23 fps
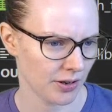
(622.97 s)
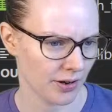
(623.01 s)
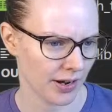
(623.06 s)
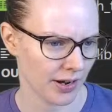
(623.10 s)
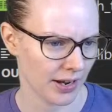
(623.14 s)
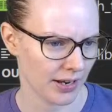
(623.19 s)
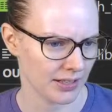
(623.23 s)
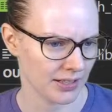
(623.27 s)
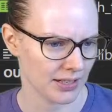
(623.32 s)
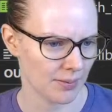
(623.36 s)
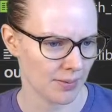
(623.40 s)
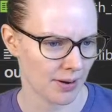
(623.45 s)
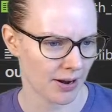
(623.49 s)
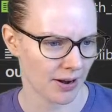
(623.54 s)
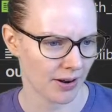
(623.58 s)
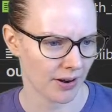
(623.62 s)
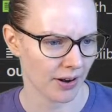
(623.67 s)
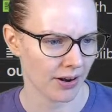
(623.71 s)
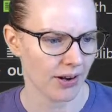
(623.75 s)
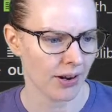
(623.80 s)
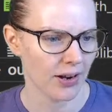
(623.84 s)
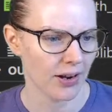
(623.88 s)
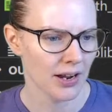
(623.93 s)
Okay, same
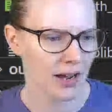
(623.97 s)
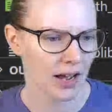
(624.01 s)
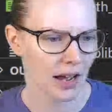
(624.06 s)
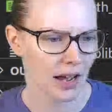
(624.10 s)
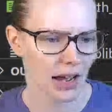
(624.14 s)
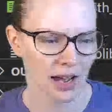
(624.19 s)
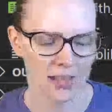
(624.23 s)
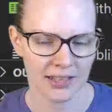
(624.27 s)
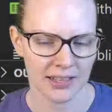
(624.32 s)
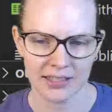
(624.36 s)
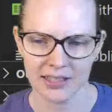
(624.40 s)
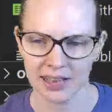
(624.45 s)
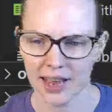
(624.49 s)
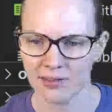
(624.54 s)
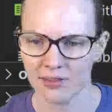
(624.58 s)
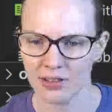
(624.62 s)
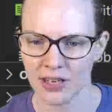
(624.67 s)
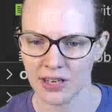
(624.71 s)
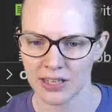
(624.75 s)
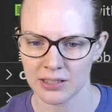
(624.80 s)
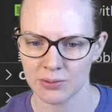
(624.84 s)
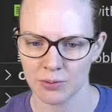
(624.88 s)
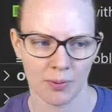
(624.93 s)
error. Does it have a
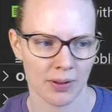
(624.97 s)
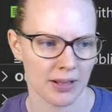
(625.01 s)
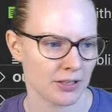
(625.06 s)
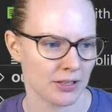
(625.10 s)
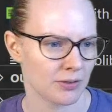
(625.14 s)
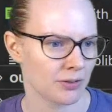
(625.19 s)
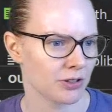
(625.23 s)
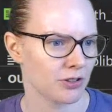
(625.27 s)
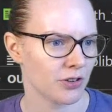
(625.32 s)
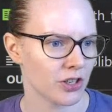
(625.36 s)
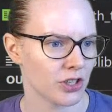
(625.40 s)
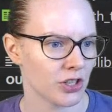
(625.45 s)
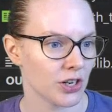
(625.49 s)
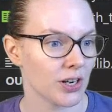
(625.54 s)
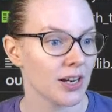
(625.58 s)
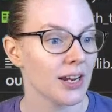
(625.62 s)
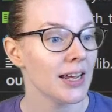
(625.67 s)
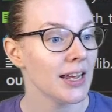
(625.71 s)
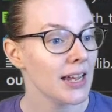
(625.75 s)
decimal place restriction?